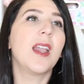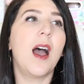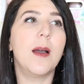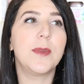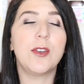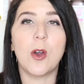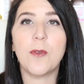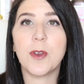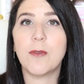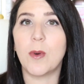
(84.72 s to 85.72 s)
Um, you know,
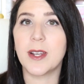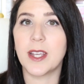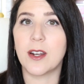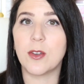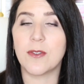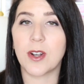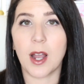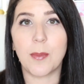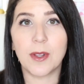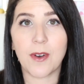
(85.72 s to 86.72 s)
if you have one kiddo, you have a
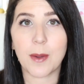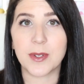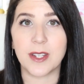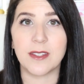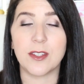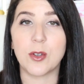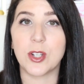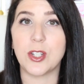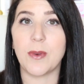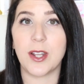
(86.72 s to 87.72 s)
couple of options. You
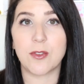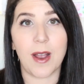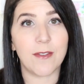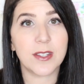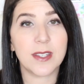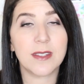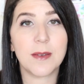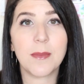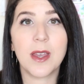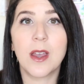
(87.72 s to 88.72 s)
could do a travel
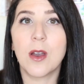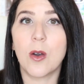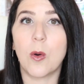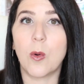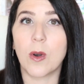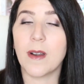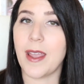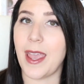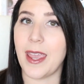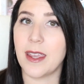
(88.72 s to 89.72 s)
system or
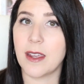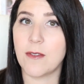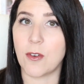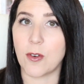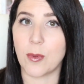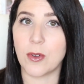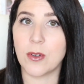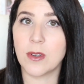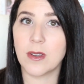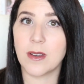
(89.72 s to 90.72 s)
a
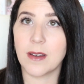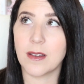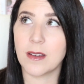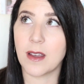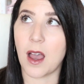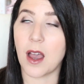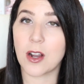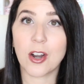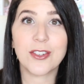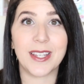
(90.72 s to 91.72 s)
convertible uh,
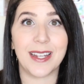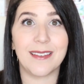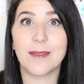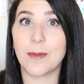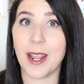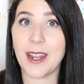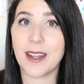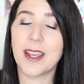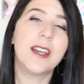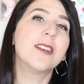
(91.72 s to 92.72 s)
car seat, right?
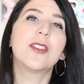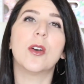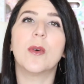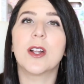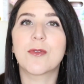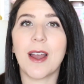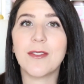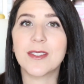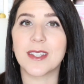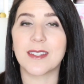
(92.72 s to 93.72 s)
So a
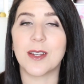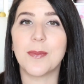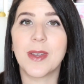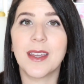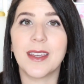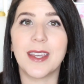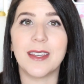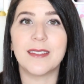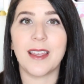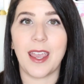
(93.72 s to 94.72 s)
travel system
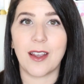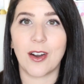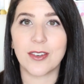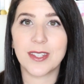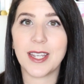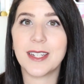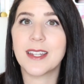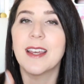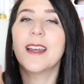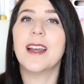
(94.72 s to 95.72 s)
is a car
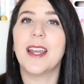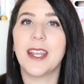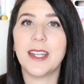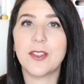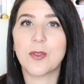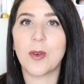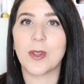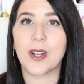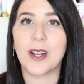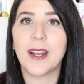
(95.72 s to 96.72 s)
seat and a
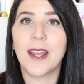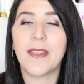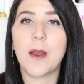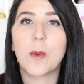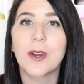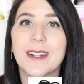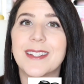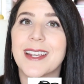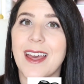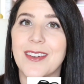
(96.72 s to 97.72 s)
stroller that work
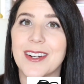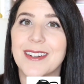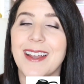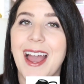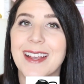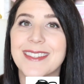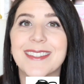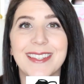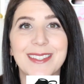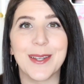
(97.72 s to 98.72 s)
together as a
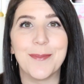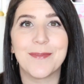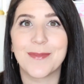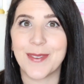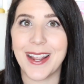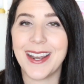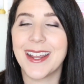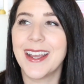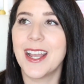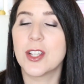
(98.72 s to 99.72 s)
system, right?
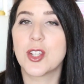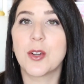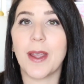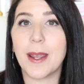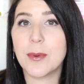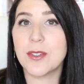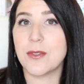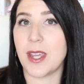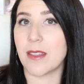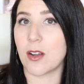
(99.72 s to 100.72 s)
So you're able to
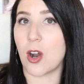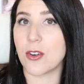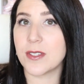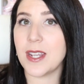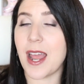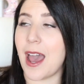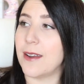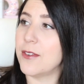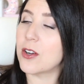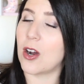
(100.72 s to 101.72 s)
take the car seat out
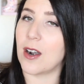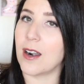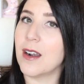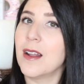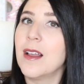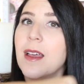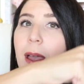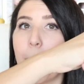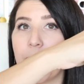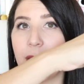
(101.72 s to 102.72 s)
of your car,
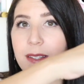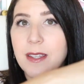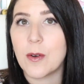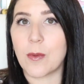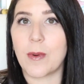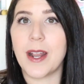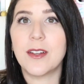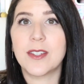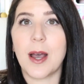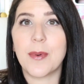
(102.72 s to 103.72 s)
place it right
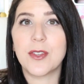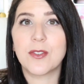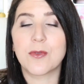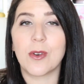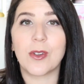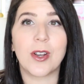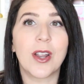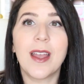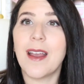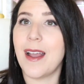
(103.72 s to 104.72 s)
on top of the
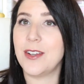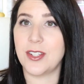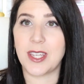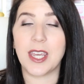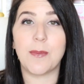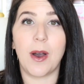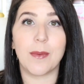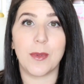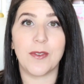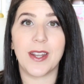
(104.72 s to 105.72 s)
stroller, and just keep
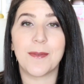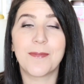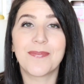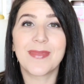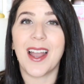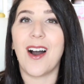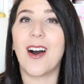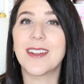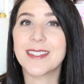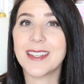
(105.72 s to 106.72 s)
on moving.
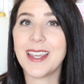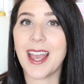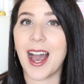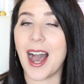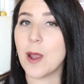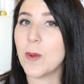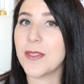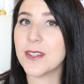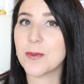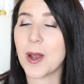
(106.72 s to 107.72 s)
Honestly, I
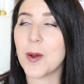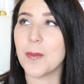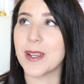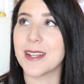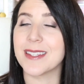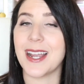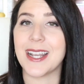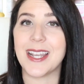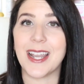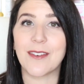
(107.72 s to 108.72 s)
went this route because I
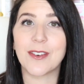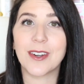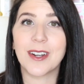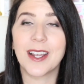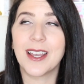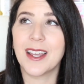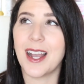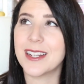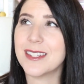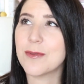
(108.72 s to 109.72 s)
never,
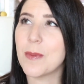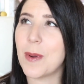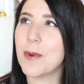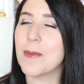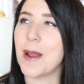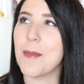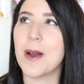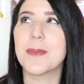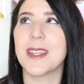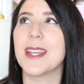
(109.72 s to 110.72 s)
I just remembered my
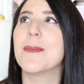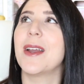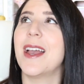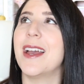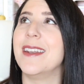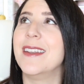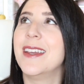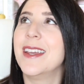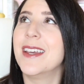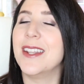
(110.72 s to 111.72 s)
mom saying in my head,
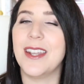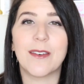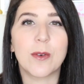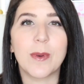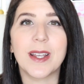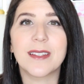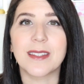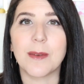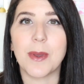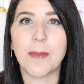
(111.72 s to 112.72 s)
never wake a
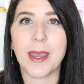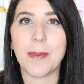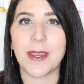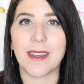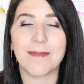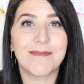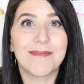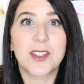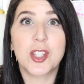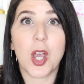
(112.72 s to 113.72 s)
sleeping baby.
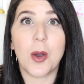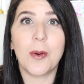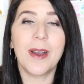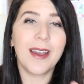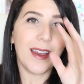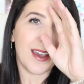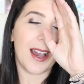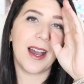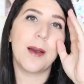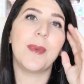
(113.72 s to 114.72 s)
So
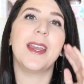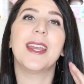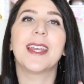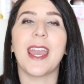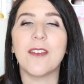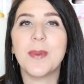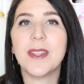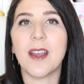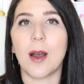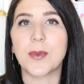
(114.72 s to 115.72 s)
um, it gave me
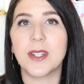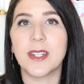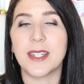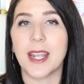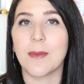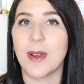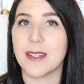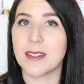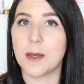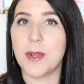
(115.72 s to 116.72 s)
the option to take my
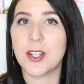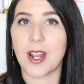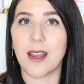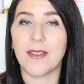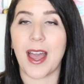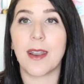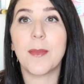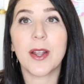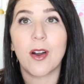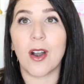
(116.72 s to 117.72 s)
sleeping child out of
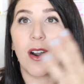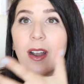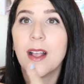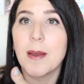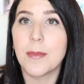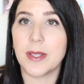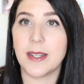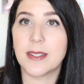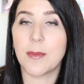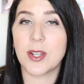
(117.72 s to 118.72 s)
my car,
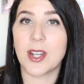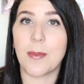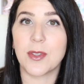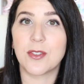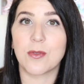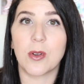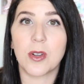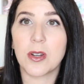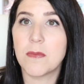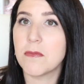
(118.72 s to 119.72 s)
place them on top of the
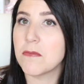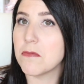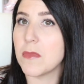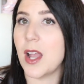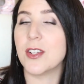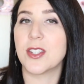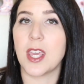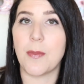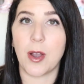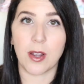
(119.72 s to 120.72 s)
stroller, and just
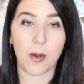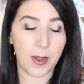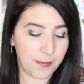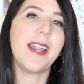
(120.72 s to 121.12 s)
keep on going.